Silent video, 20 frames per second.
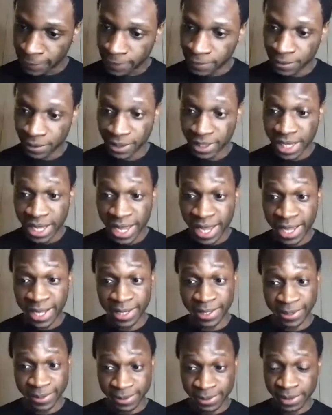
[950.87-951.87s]

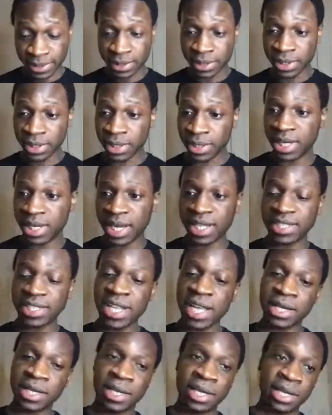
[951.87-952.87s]
Yeah,
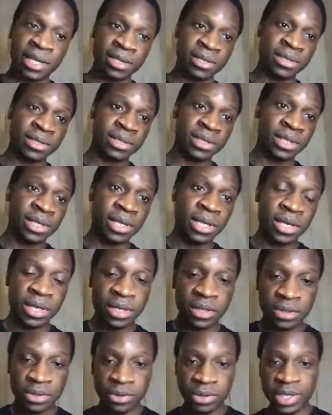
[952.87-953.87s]
exactly.
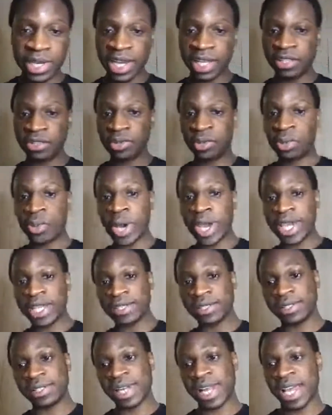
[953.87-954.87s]
You can't
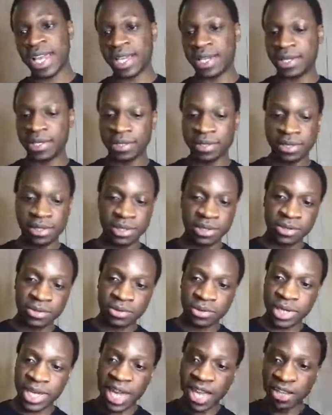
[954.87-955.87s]
wait like
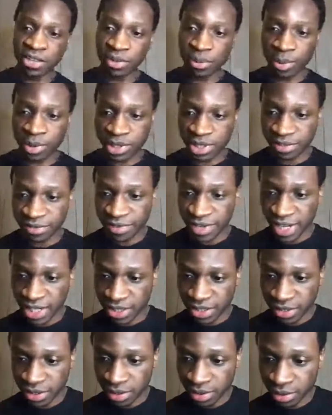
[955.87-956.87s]
to get the
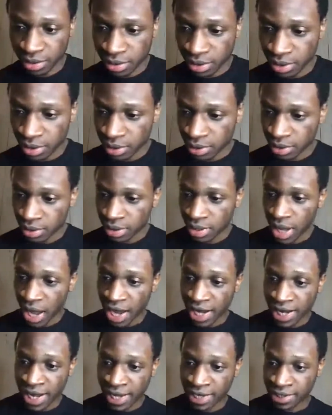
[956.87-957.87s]
motivation.
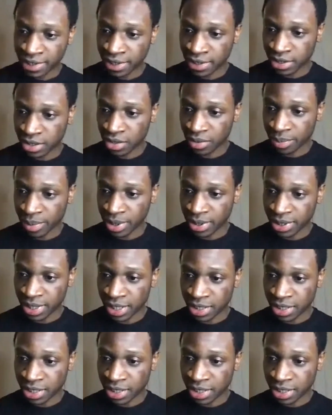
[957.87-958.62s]
I like this comment.